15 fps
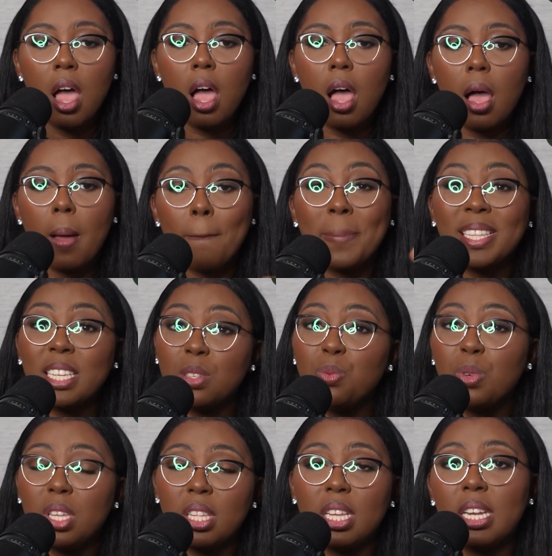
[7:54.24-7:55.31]
um, but this
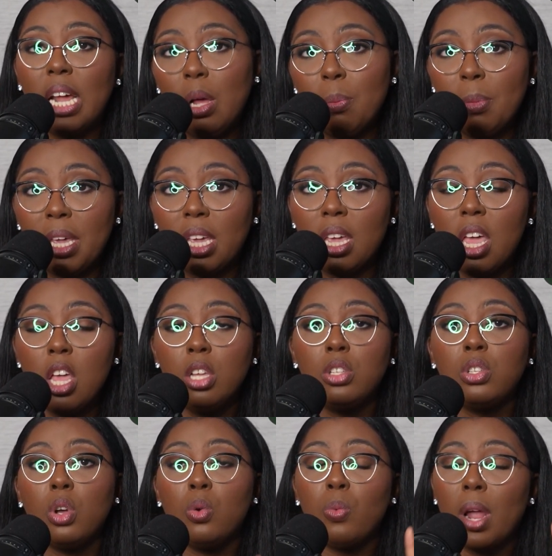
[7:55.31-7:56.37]
really did help me.
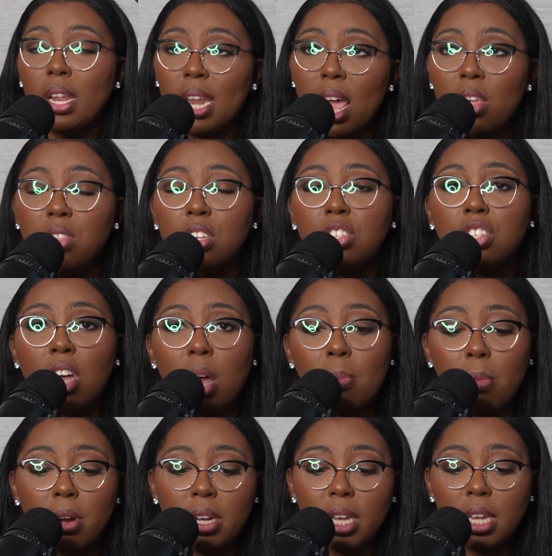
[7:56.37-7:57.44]
So right now the
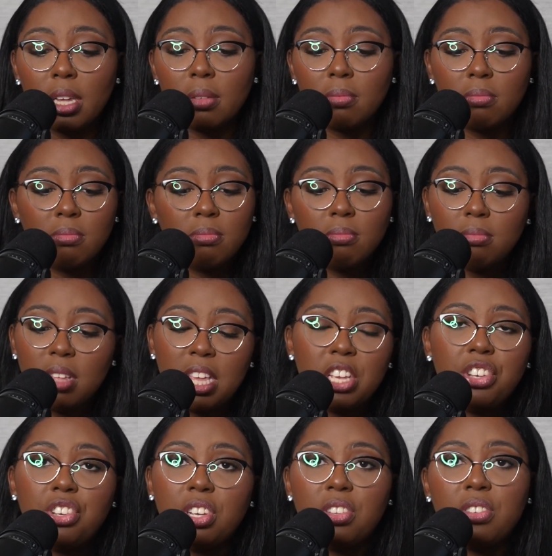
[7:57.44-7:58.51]
job market
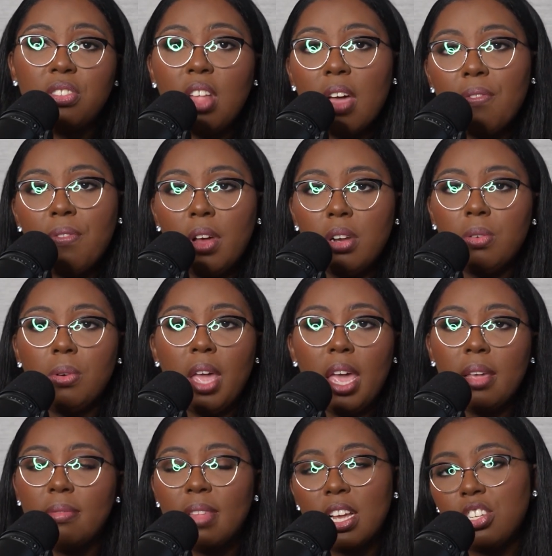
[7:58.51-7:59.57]
is just not fun,
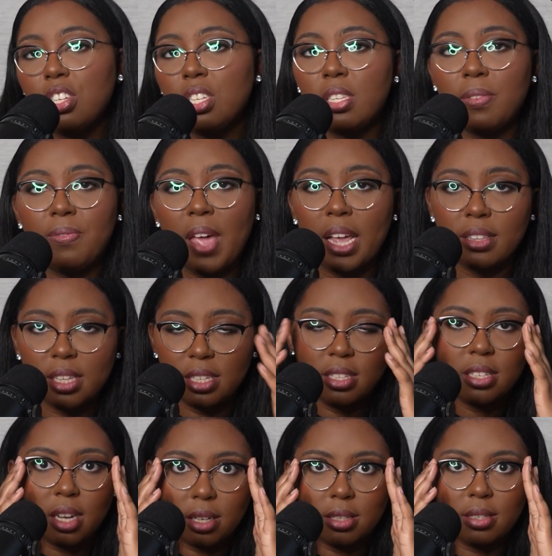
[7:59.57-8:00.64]
okay? That's just a fact. It
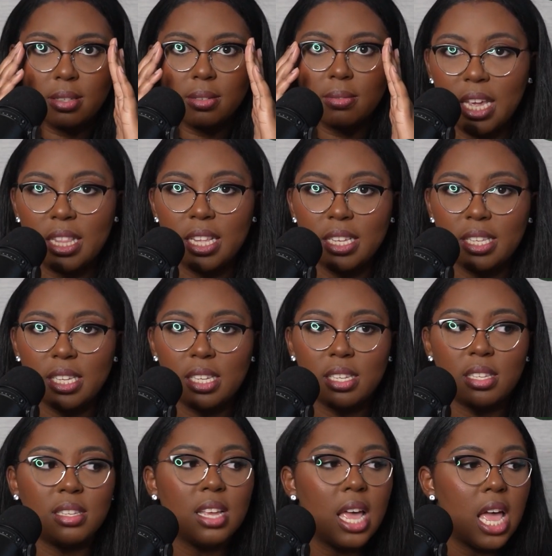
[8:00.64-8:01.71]
sucks. And this
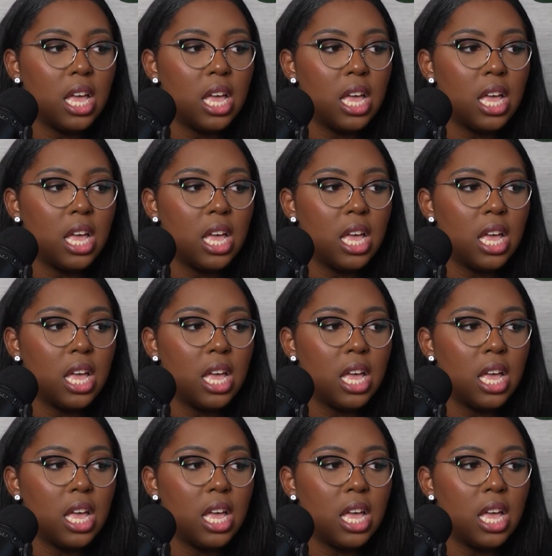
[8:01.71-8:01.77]
is